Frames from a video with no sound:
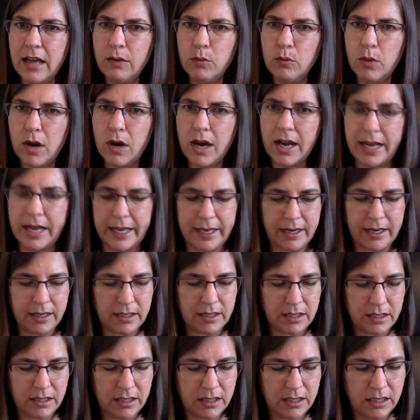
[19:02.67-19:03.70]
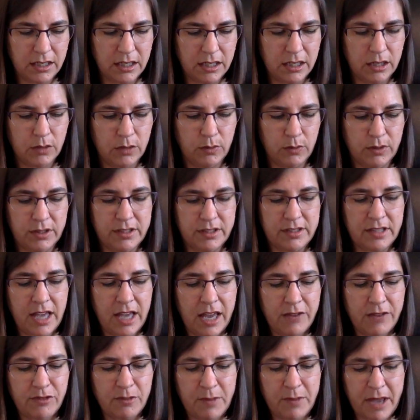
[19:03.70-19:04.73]
Why? Well, aside
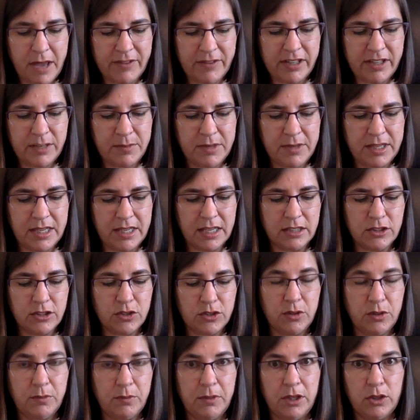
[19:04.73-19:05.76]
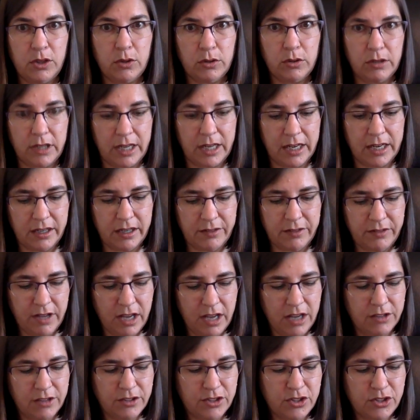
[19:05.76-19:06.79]
from having to be extremely creative
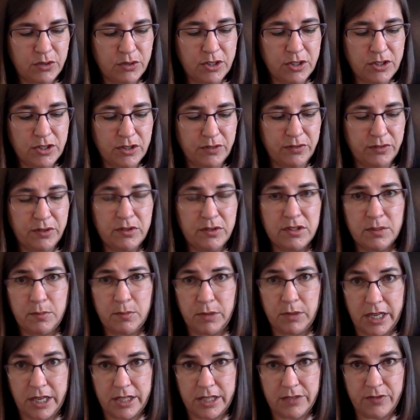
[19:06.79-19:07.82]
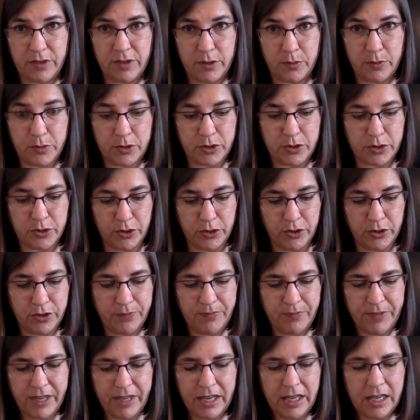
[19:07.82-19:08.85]
to stretch our food supplies for the return,
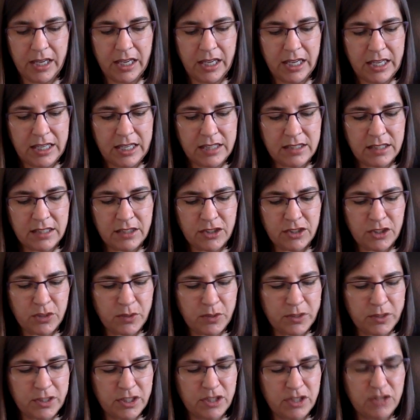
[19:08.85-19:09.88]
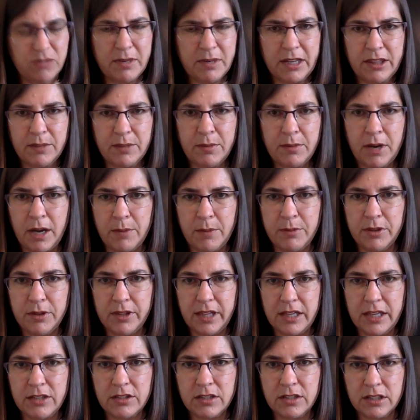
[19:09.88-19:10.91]
he's not sure what to do about the
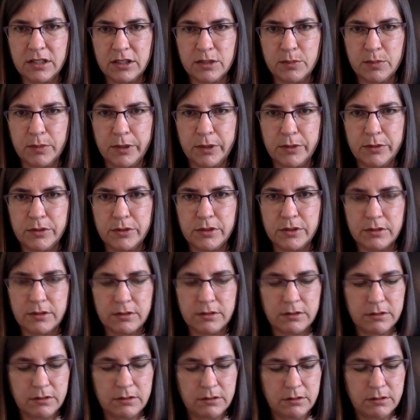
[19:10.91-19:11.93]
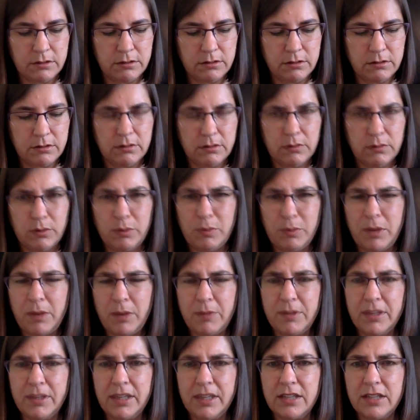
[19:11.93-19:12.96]
population explosion. What
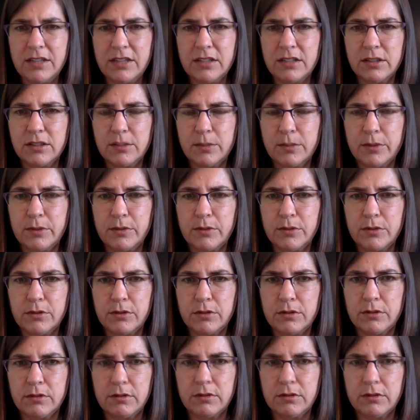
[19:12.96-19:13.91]
population explosion?